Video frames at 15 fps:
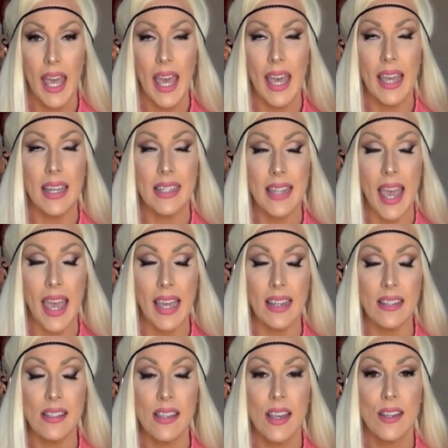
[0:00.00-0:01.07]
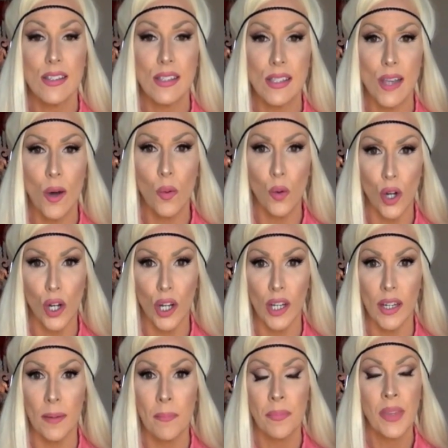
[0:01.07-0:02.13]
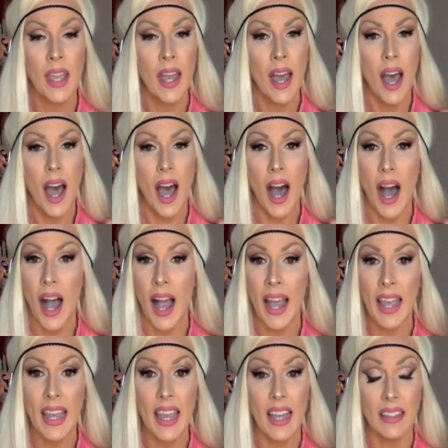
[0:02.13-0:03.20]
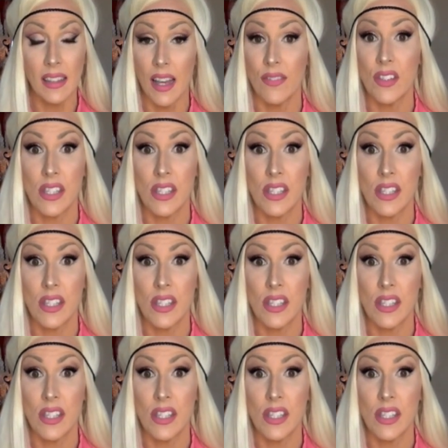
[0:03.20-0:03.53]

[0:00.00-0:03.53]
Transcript: it tastes so good. I love